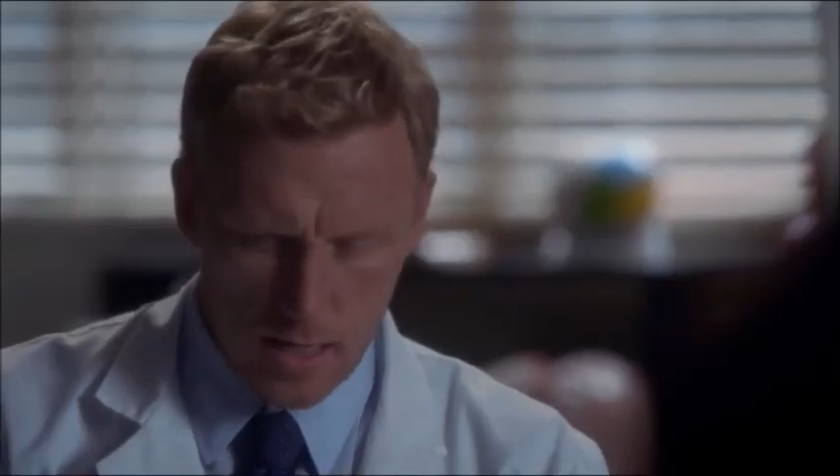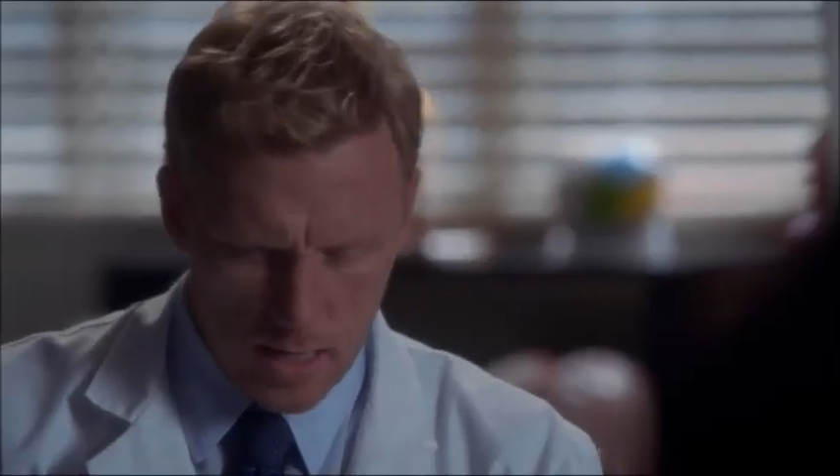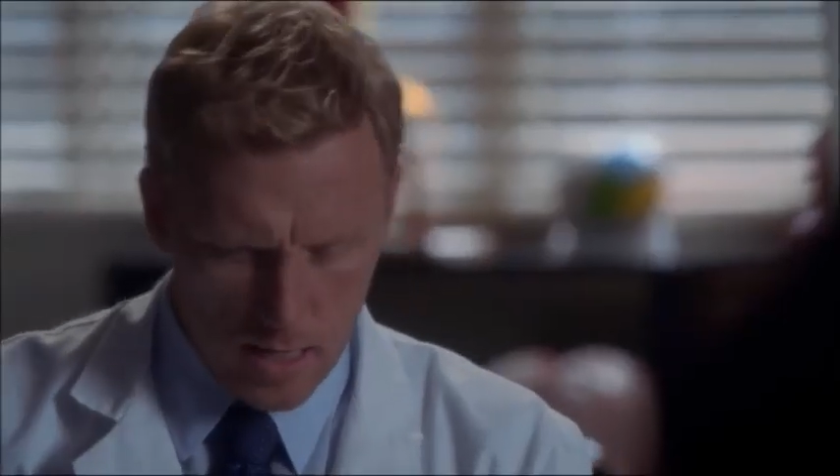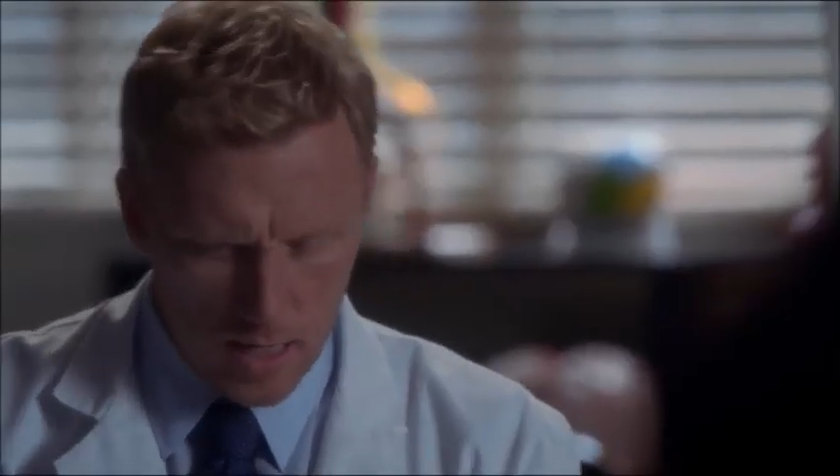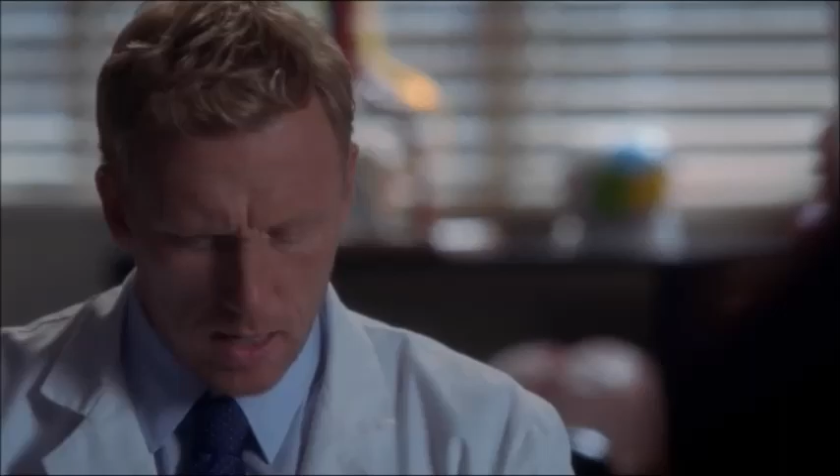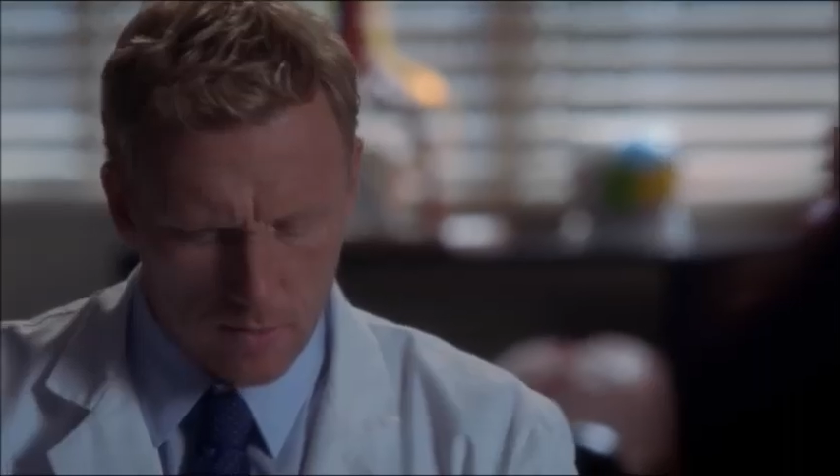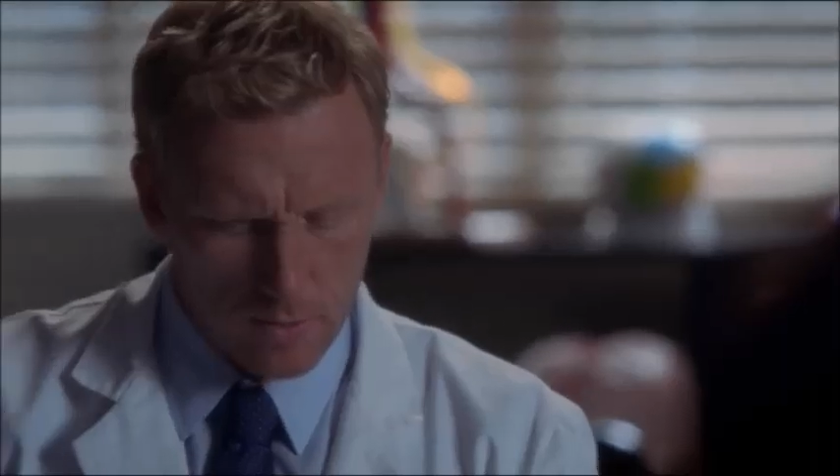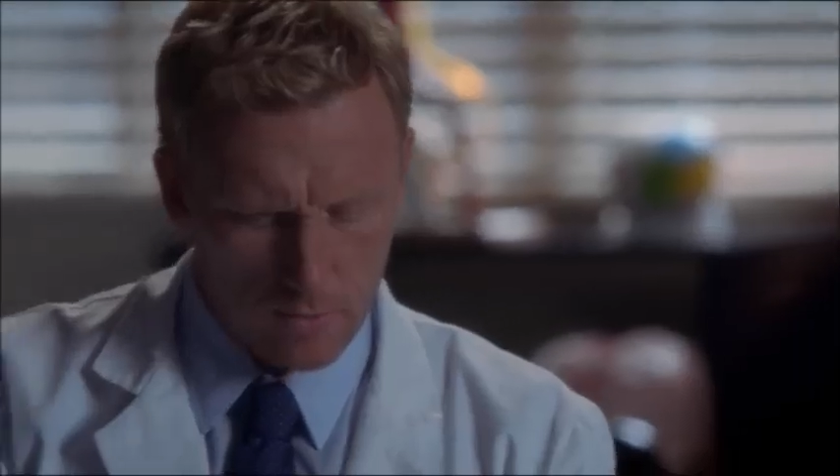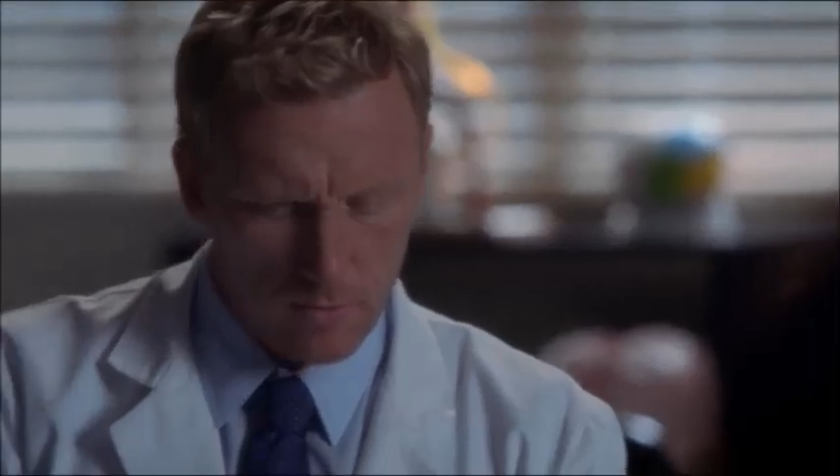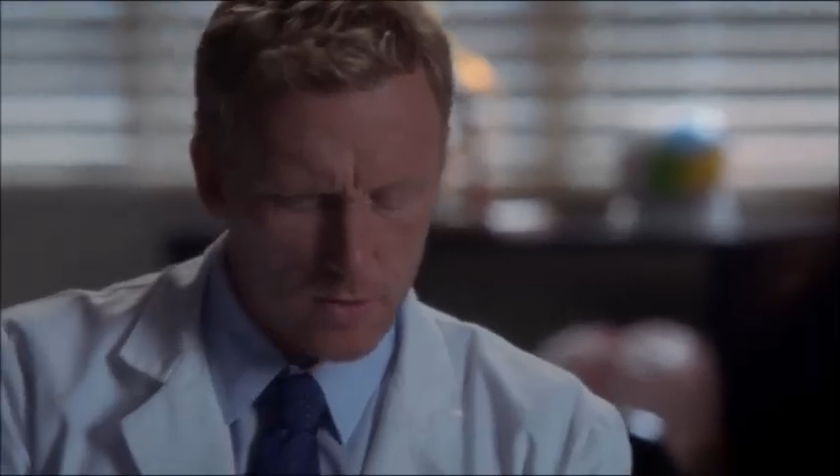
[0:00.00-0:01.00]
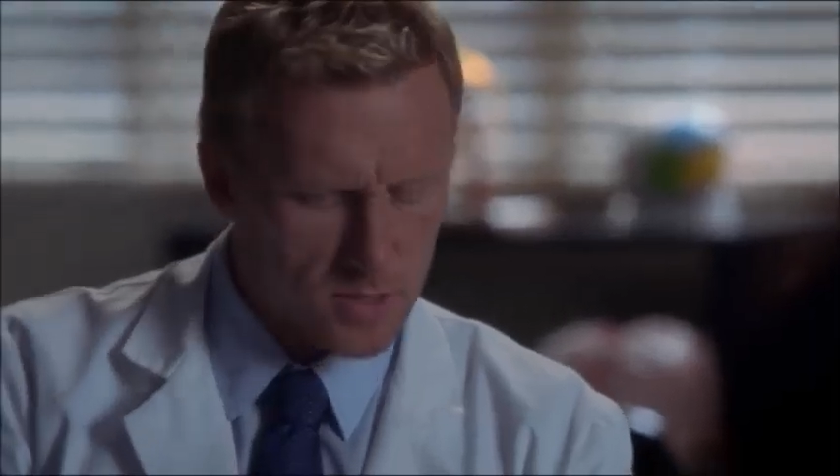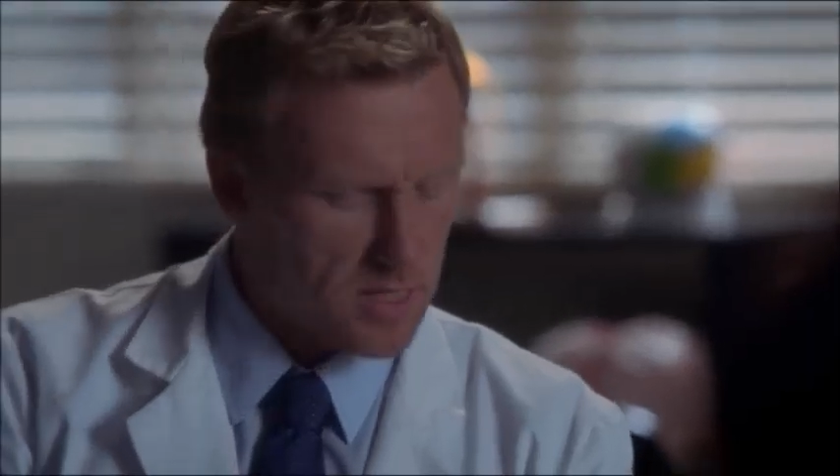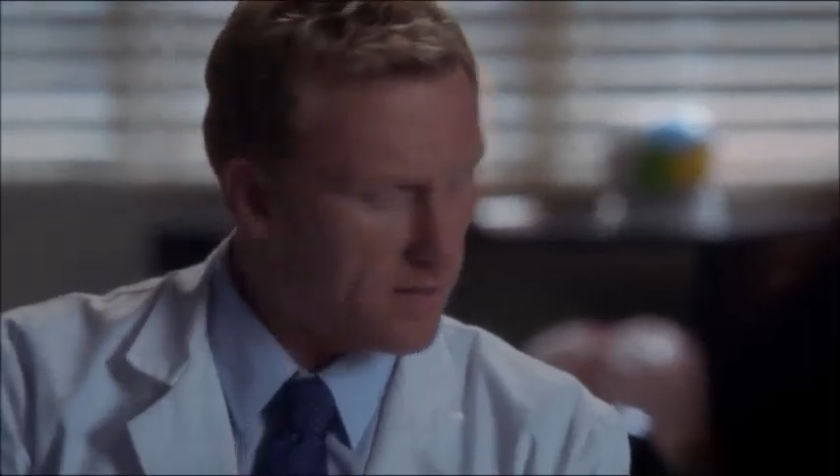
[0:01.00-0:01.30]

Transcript: Uh, we're, just